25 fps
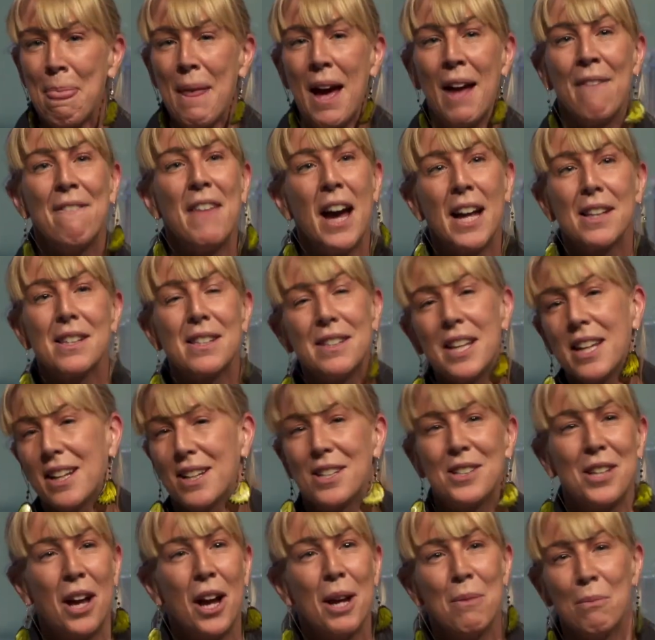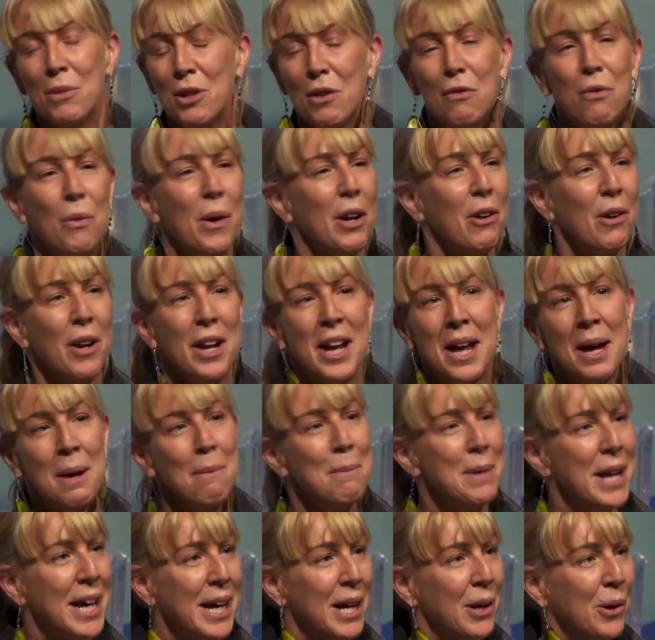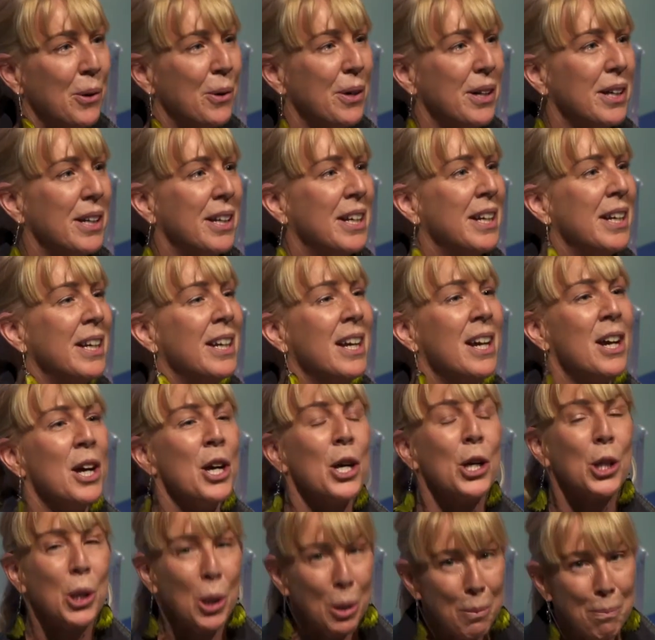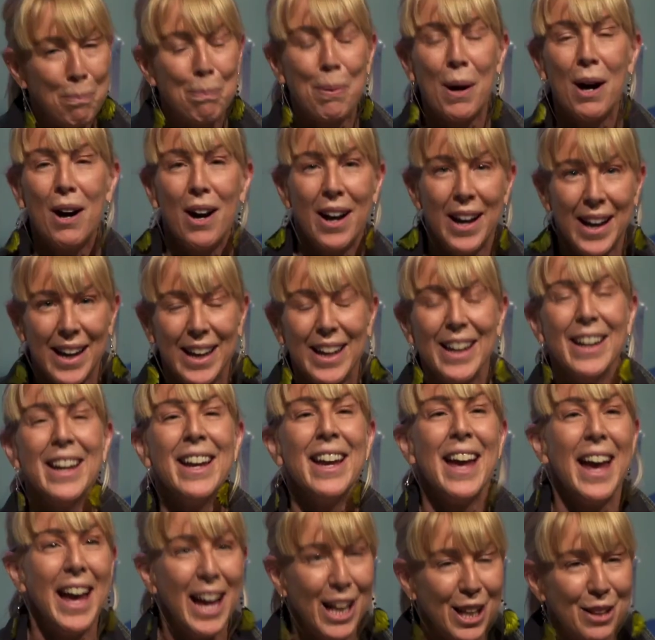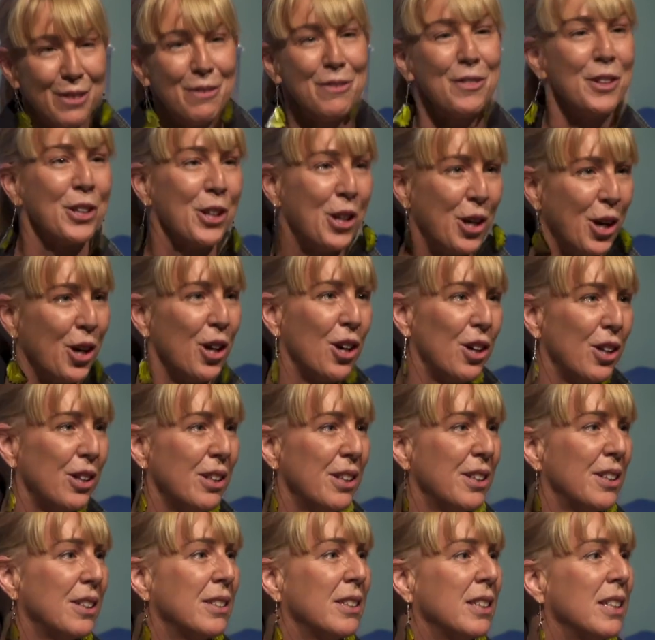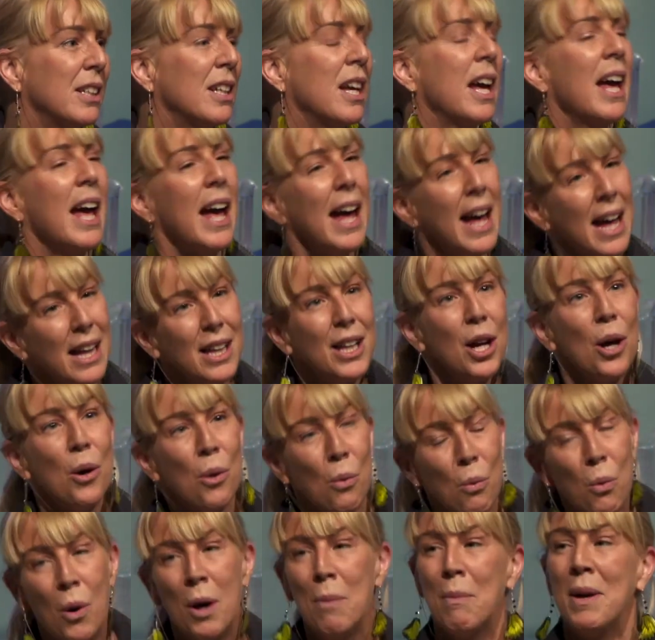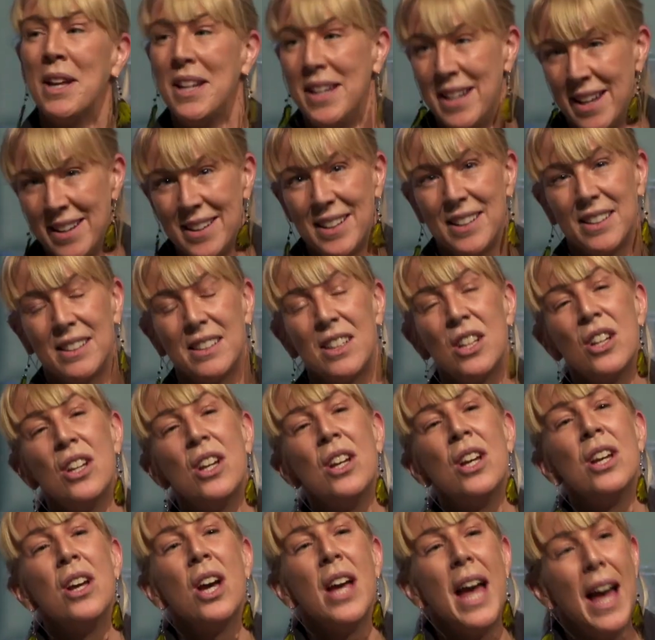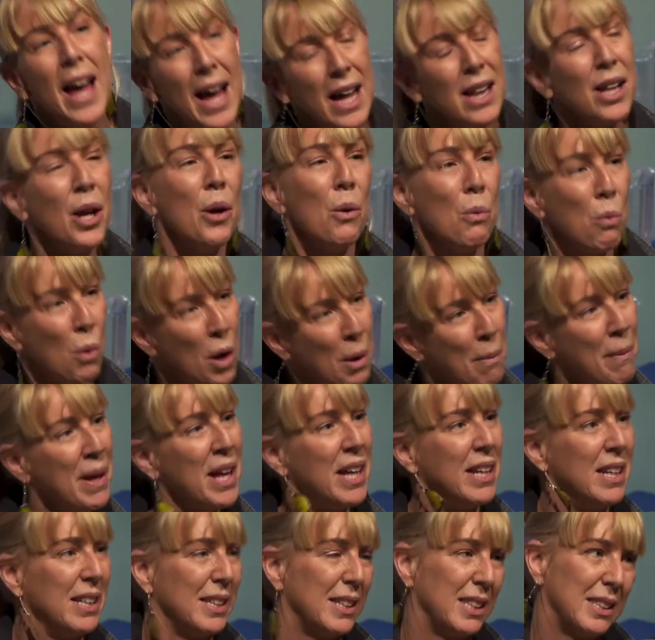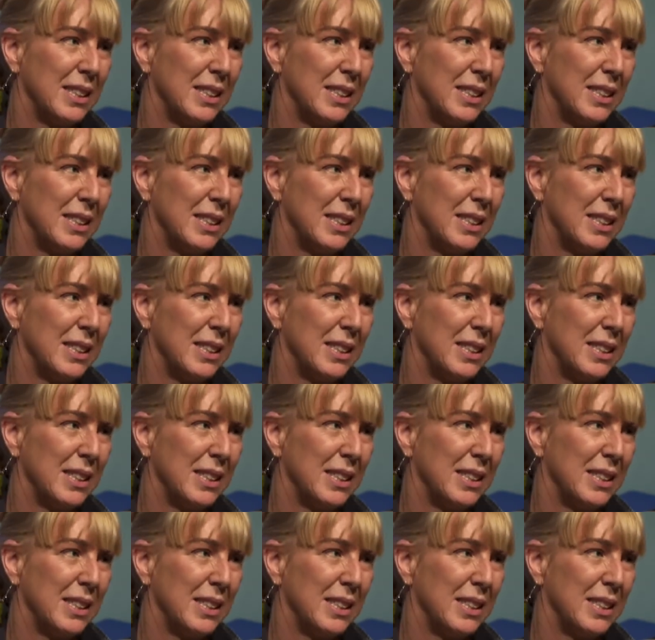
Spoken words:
And that's the excitement of where I am now. Goodbye, elephant girl. Hello, woman. Hello, woman.